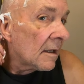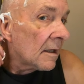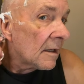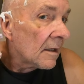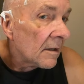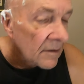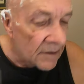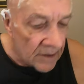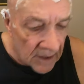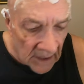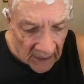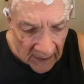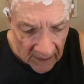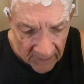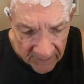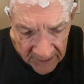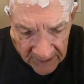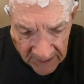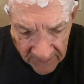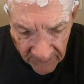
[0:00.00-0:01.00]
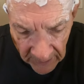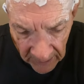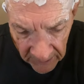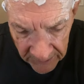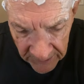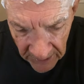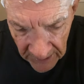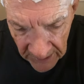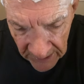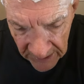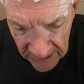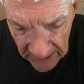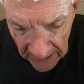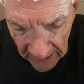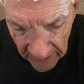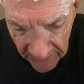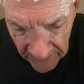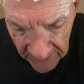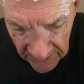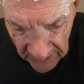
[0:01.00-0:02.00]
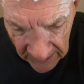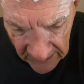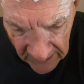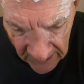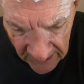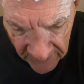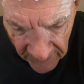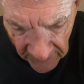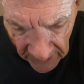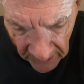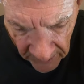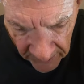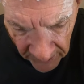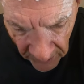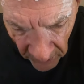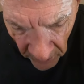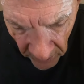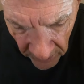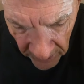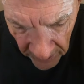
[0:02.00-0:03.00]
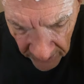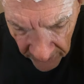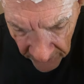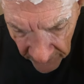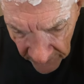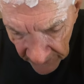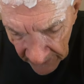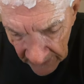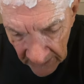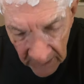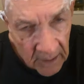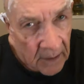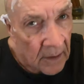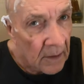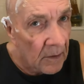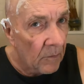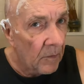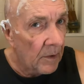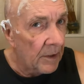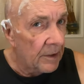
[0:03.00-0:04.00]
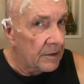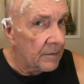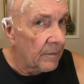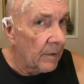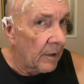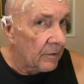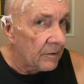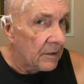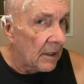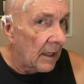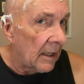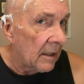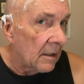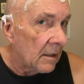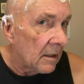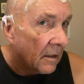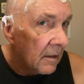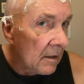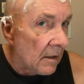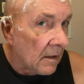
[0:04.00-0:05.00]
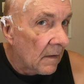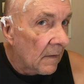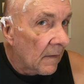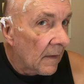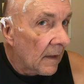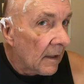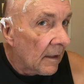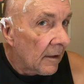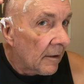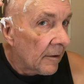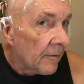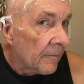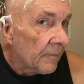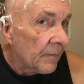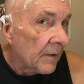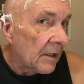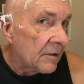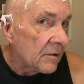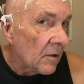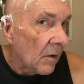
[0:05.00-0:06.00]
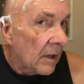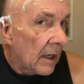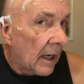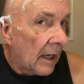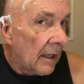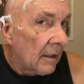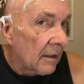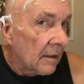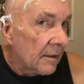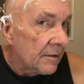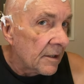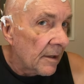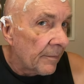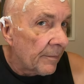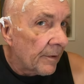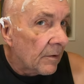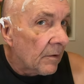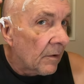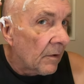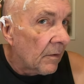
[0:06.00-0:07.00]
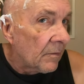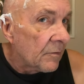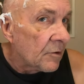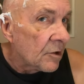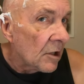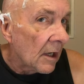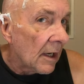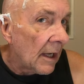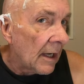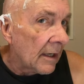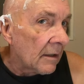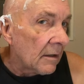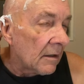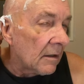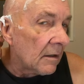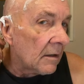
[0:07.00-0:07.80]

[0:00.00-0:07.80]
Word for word: There's uh, the smell to this, uh, the smell, the odor, what it smells like. It's okay, typical Gillette